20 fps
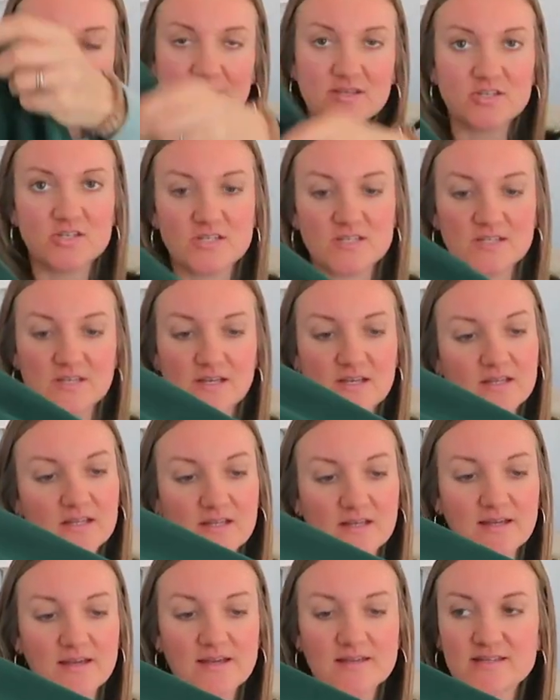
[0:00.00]
But just like,
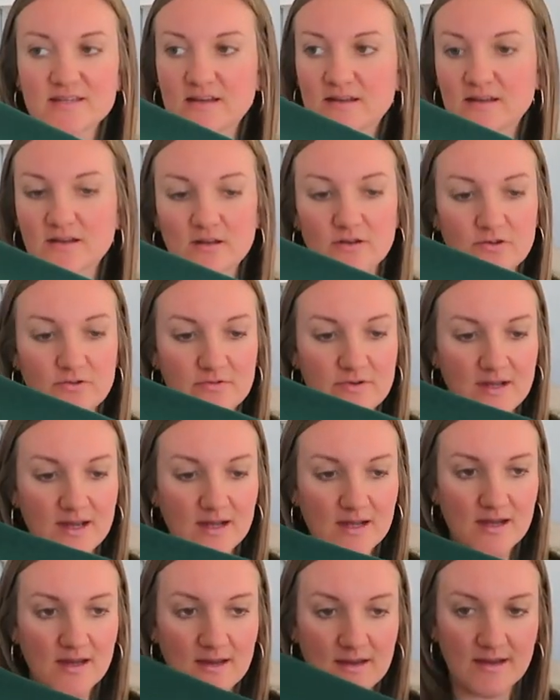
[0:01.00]
like I said, a crew
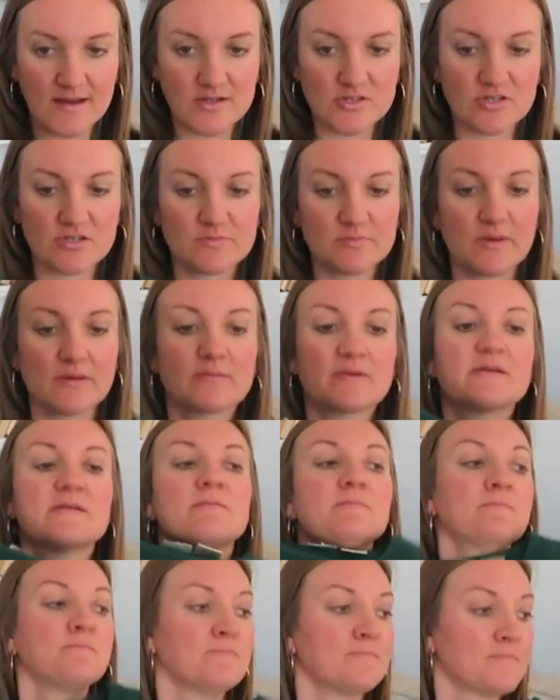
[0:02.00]
neck, actually it's
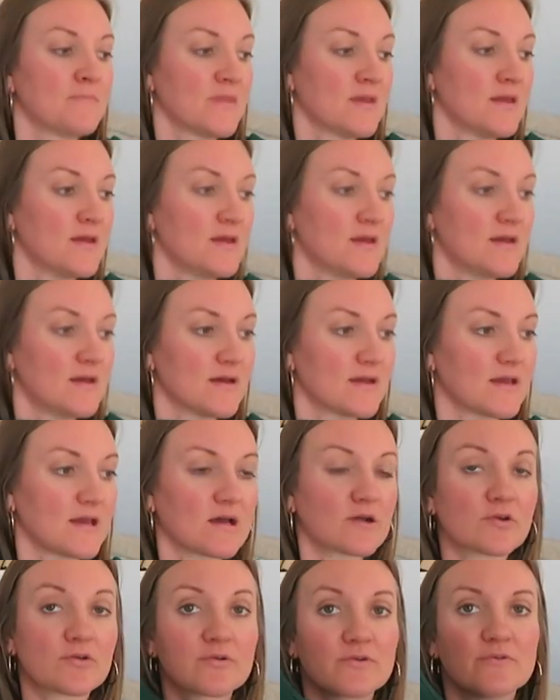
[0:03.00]
probably,
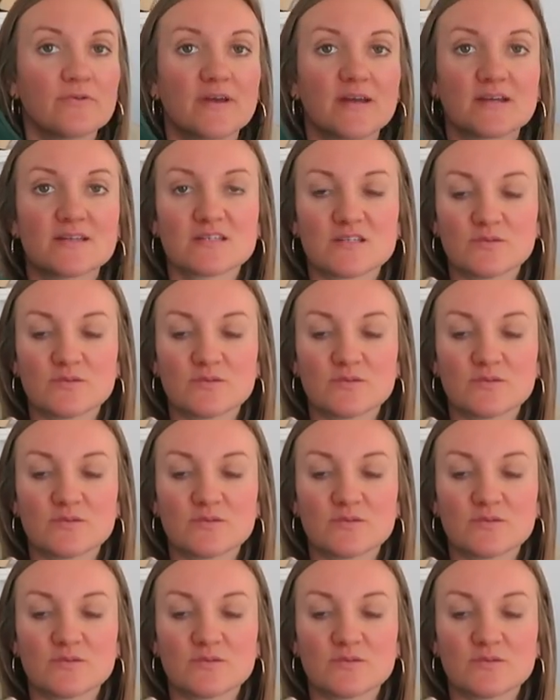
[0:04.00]
yeah, crew neck